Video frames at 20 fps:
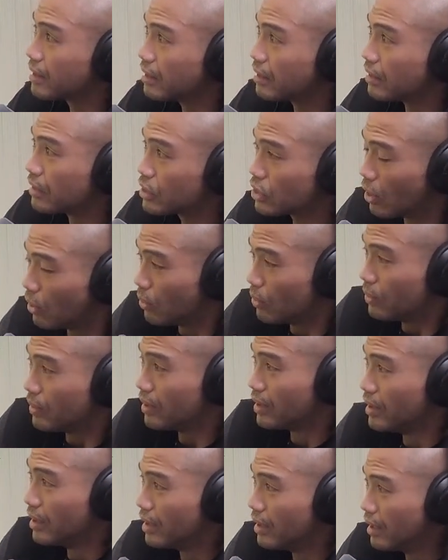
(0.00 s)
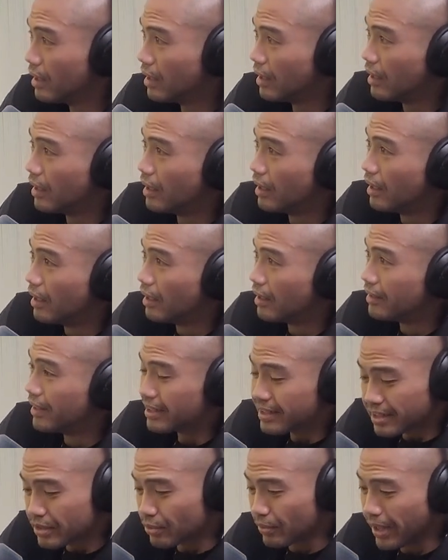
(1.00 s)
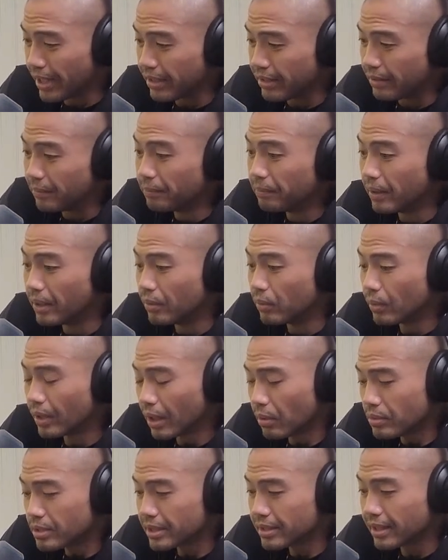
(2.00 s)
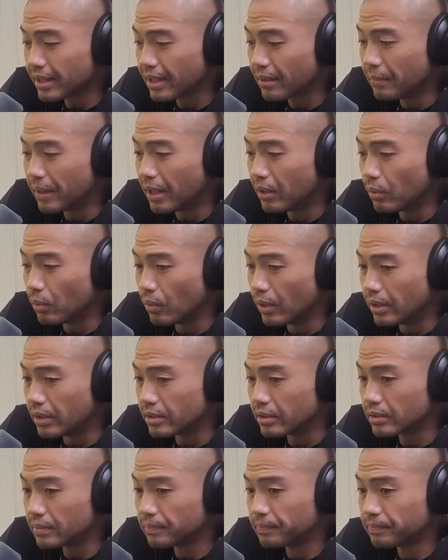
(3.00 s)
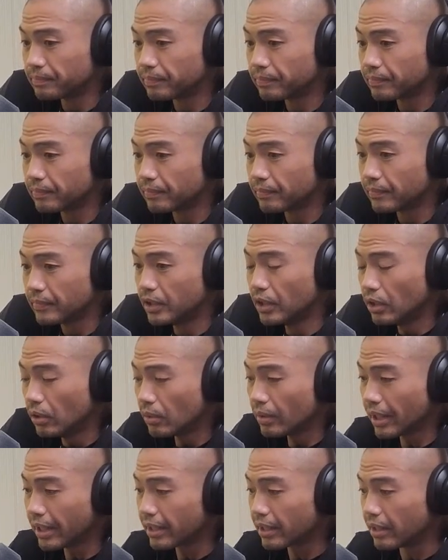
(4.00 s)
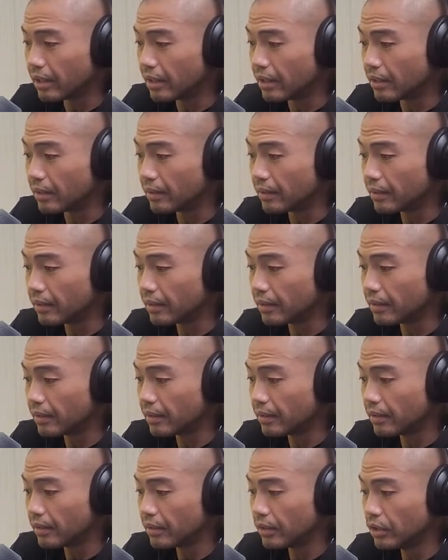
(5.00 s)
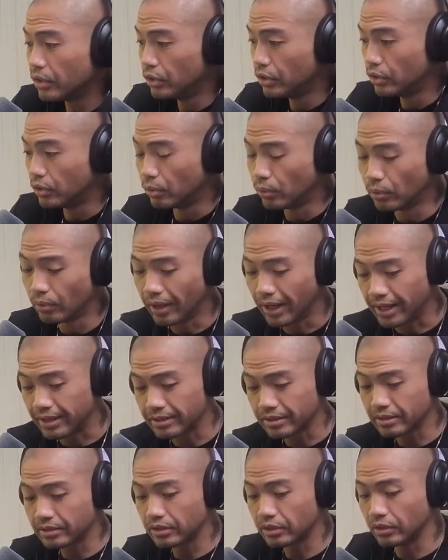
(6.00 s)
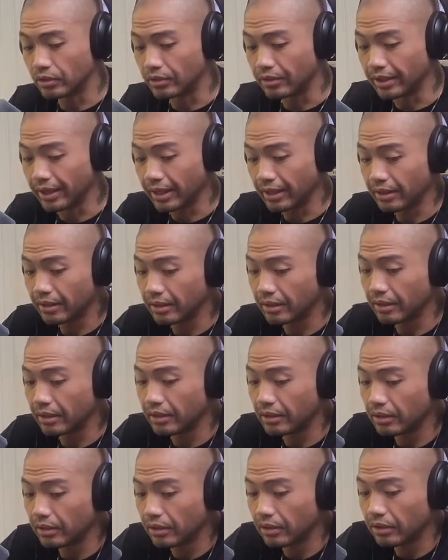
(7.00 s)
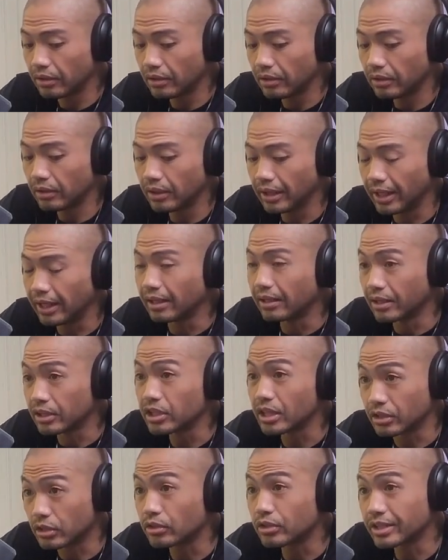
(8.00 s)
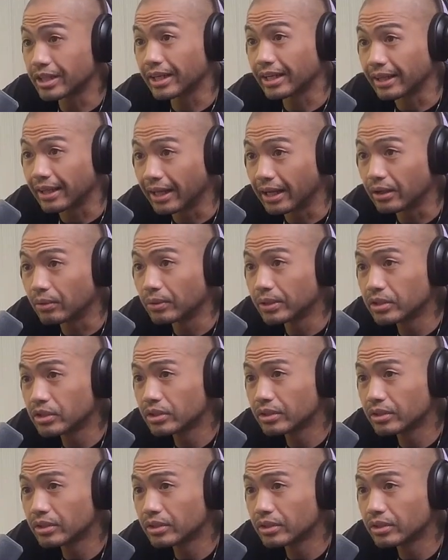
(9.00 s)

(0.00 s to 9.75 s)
so this is random, but what I was thinking about was, you know, like you as your English as your second language.